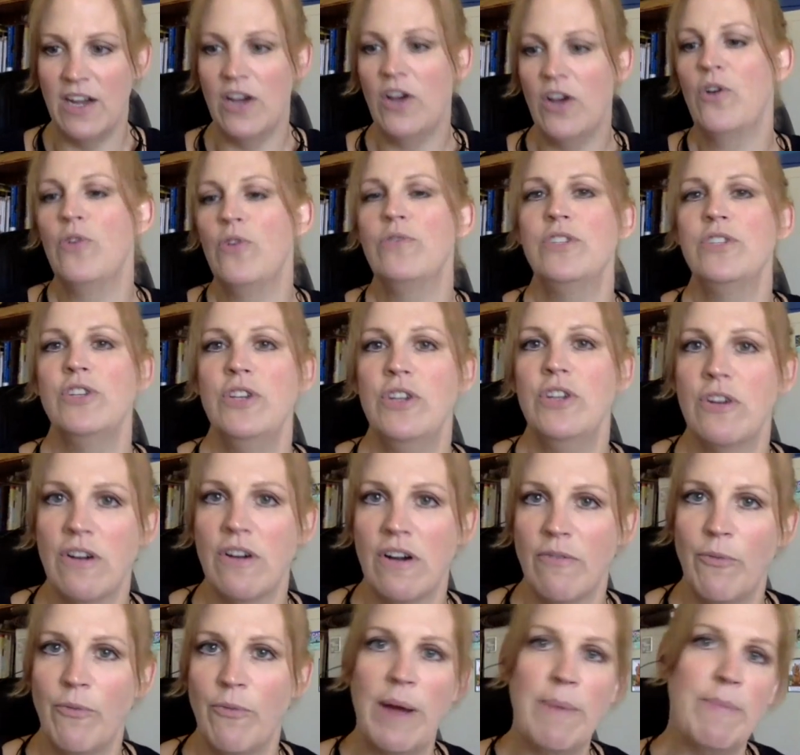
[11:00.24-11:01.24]
go to
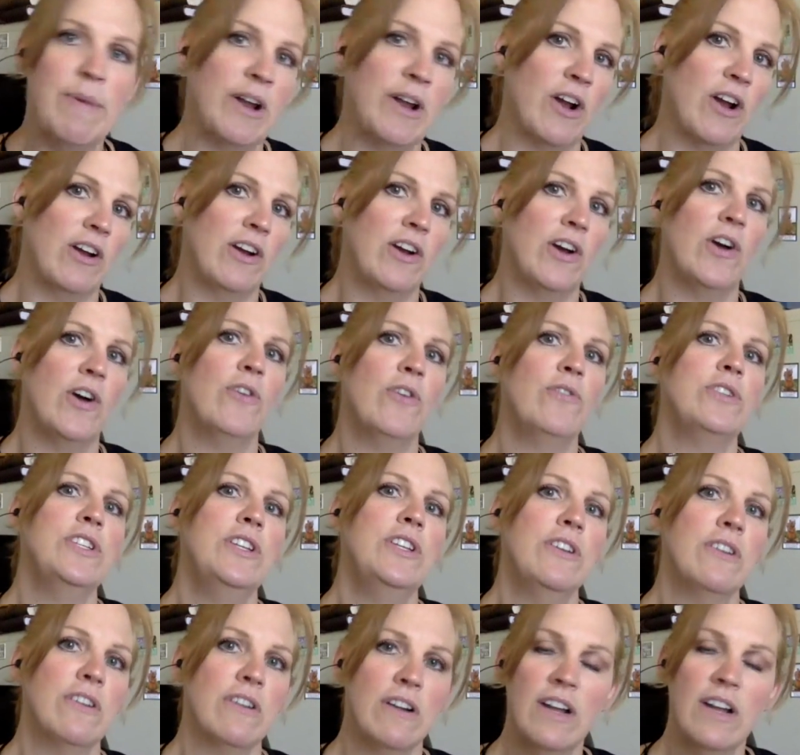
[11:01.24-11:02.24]
your webinar, go to
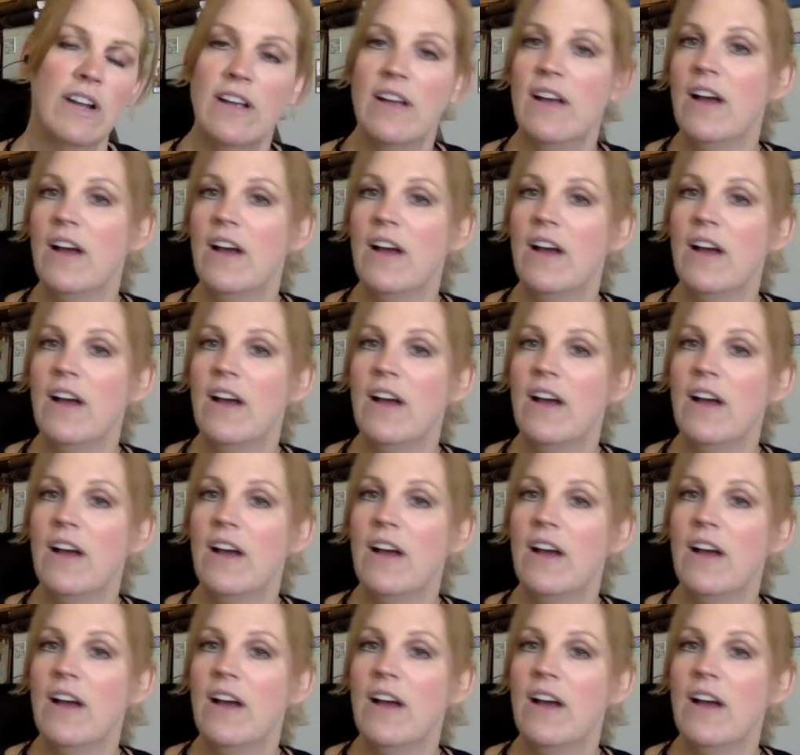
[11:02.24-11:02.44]
your